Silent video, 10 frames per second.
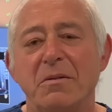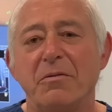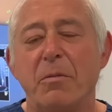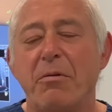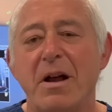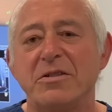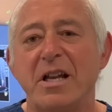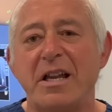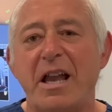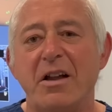for
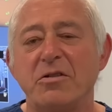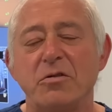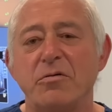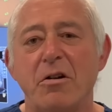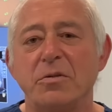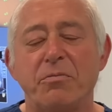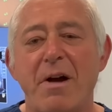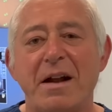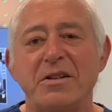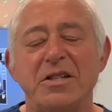prostate cancer as well as
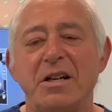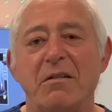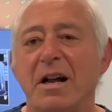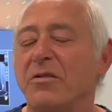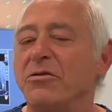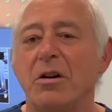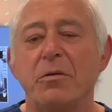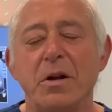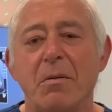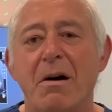practicing a lot of general
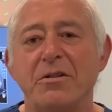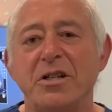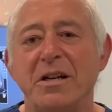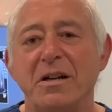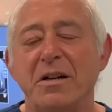urology.